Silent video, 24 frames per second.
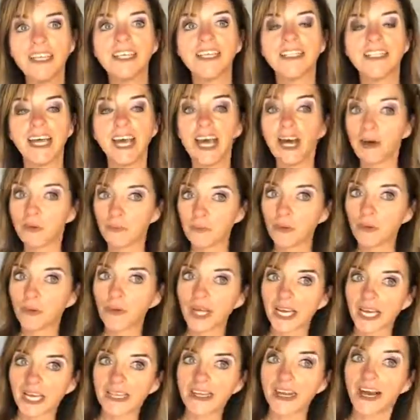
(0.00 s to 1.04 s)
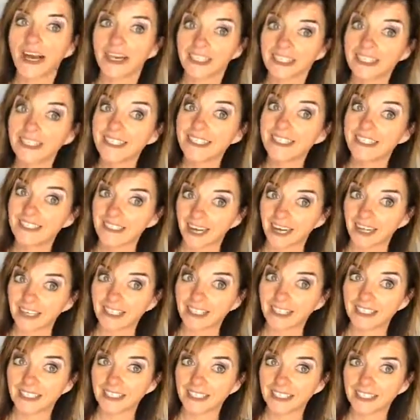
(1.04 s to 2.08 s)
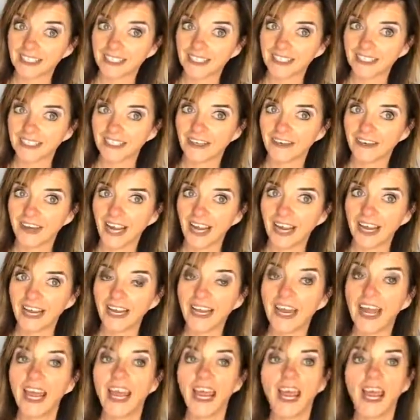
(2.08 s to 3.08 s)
to help you get unstuck, okay?